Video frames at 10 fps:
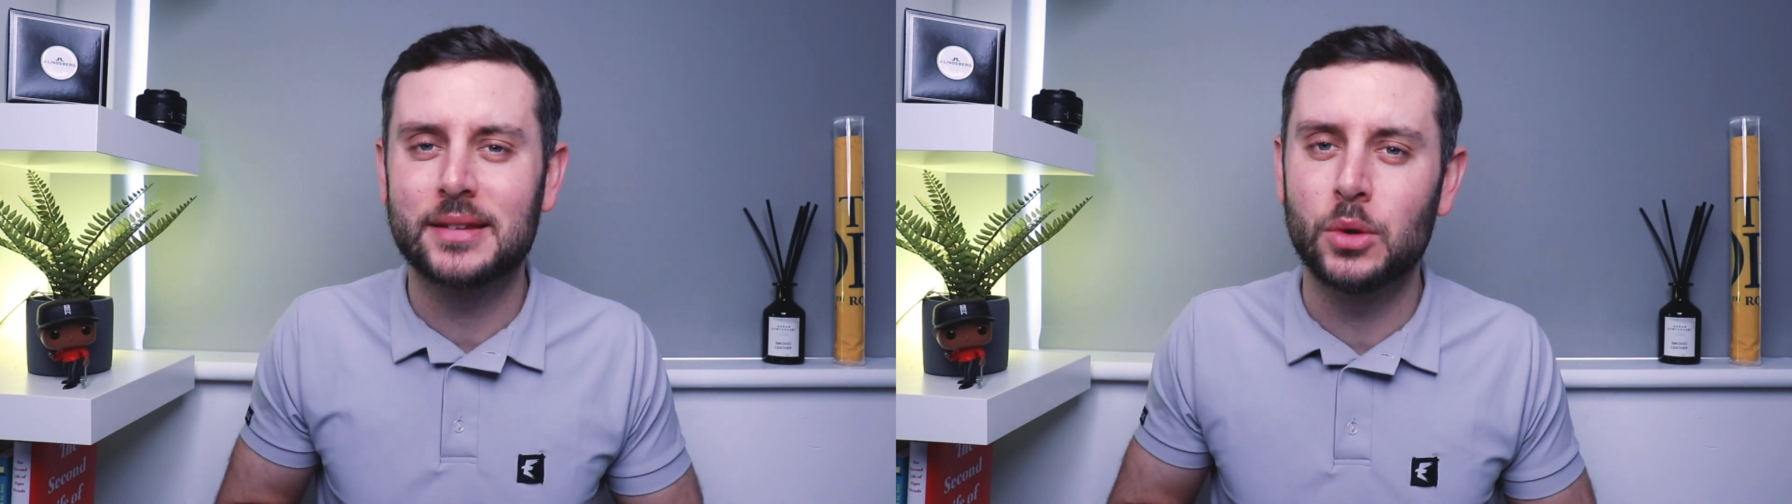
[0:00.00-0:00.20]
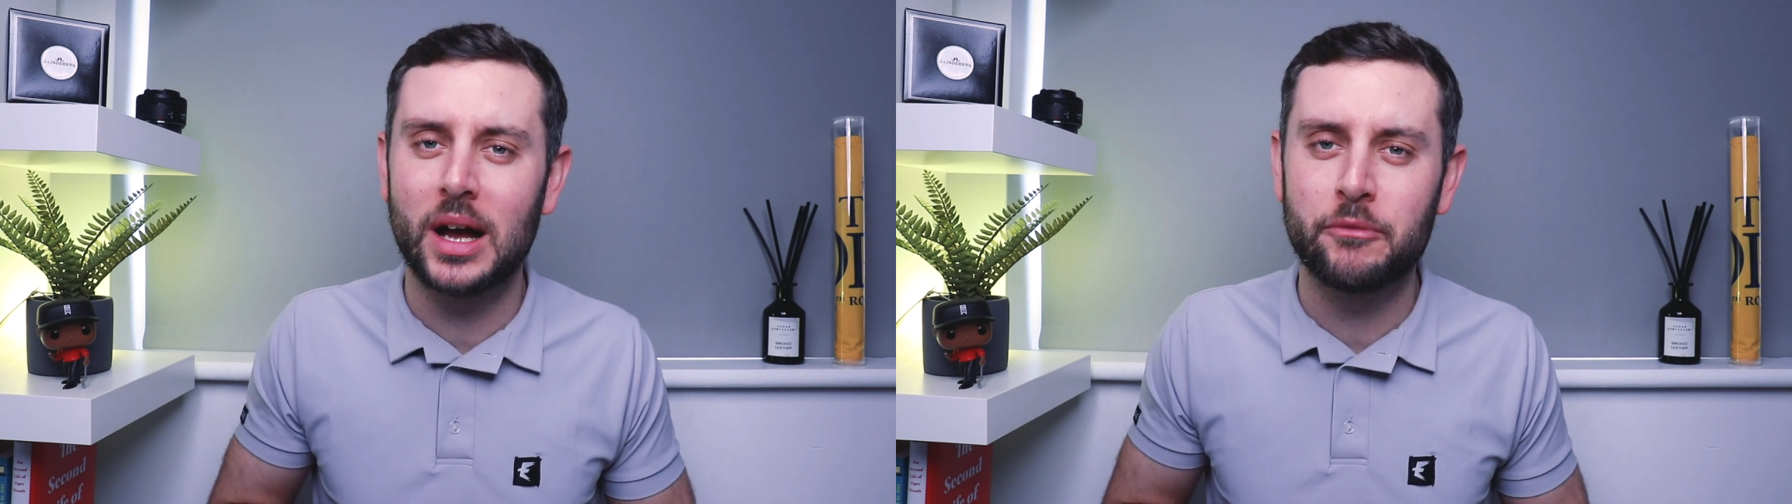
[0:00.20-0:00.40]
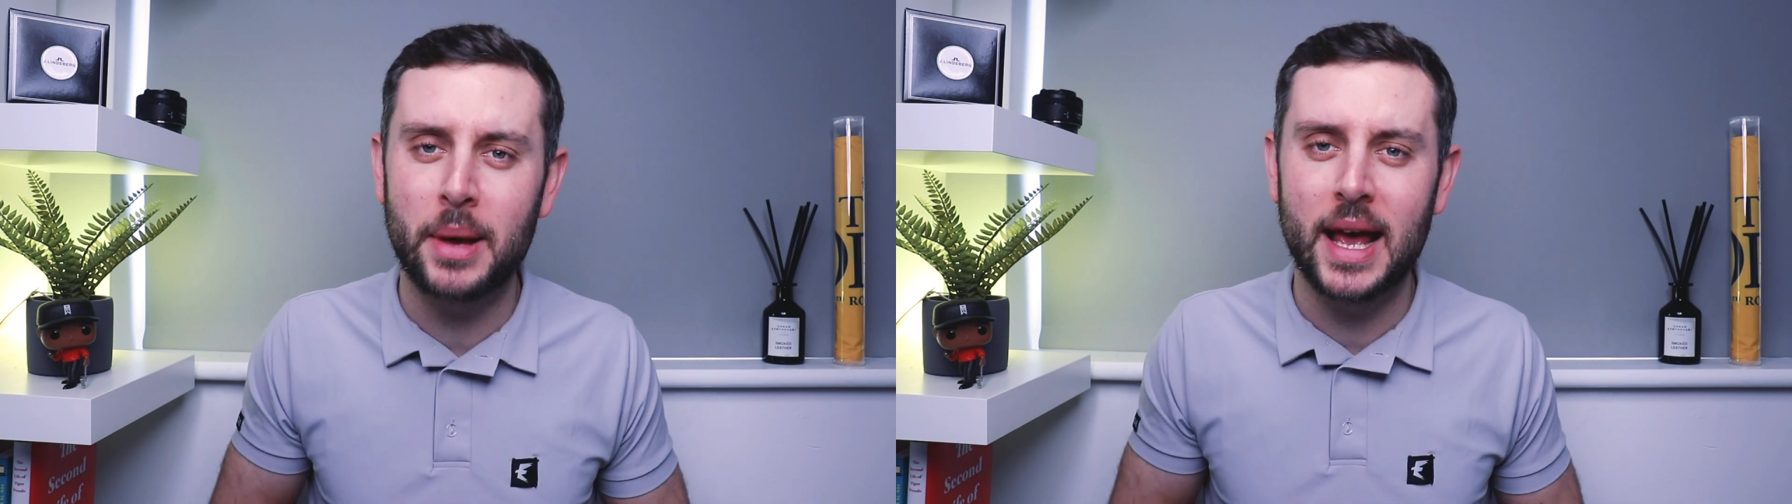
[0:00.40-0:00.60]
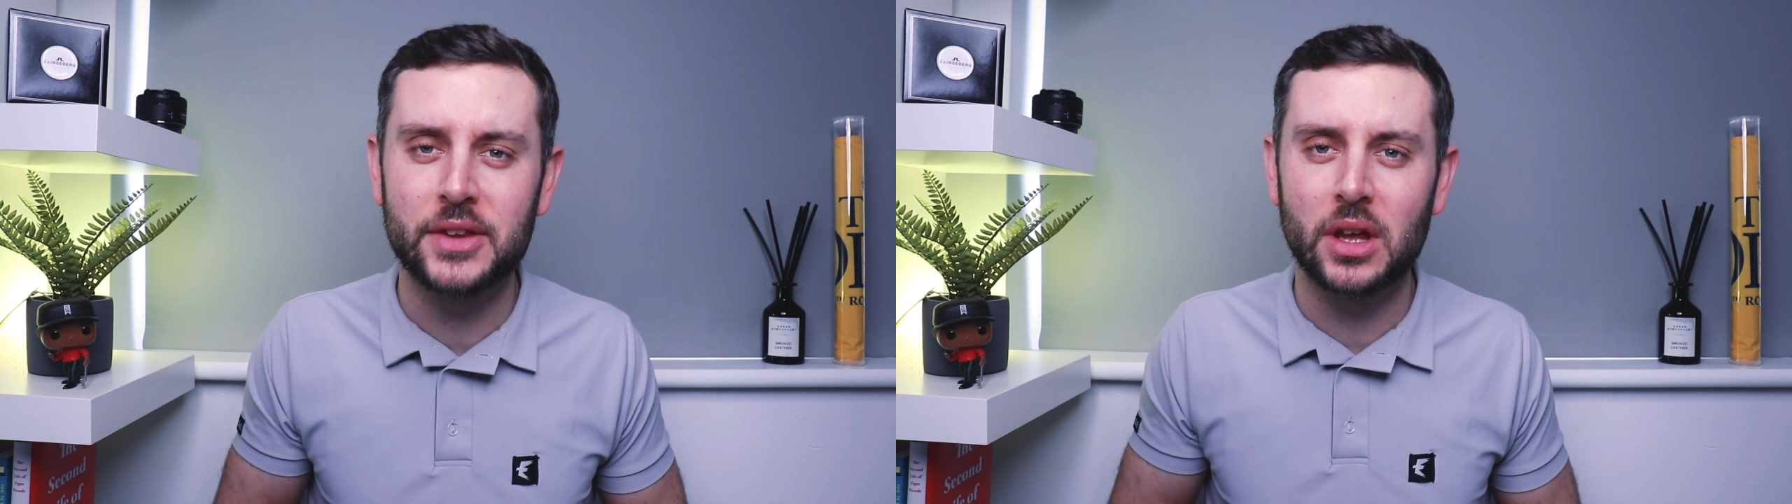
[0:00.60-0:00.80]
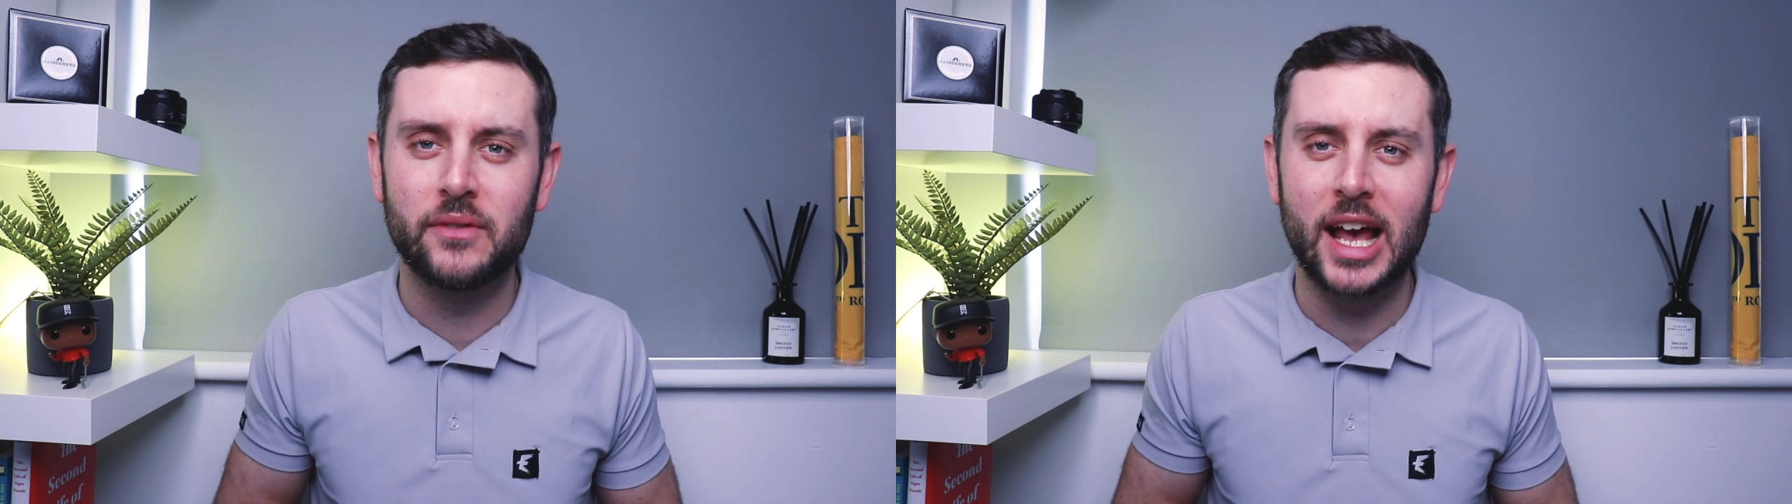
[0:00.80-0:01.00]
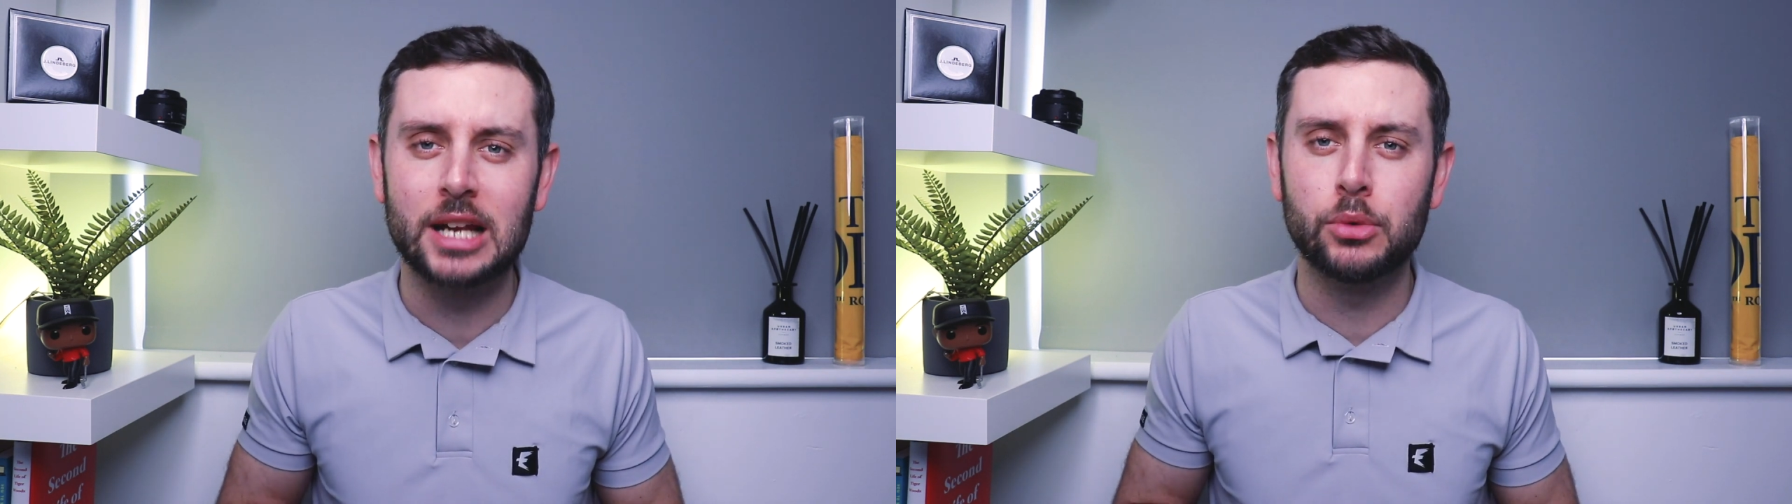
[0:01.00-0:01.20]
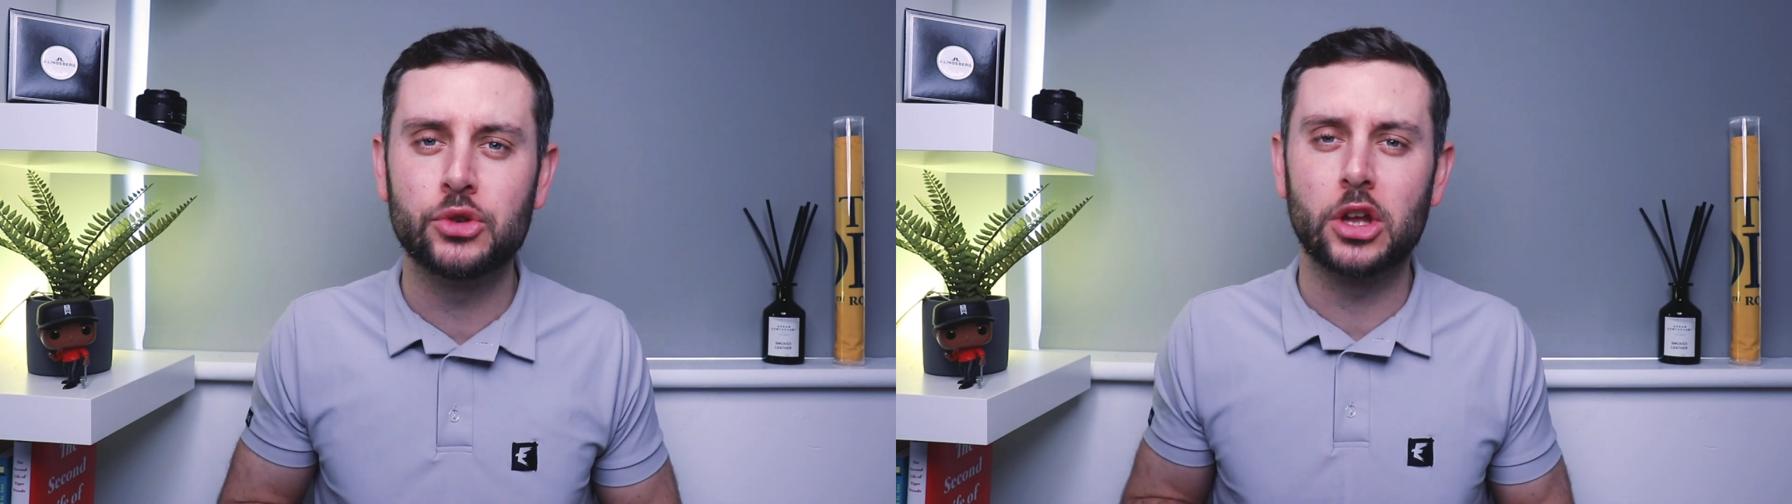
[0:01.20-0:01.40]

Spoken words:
still have pairs available,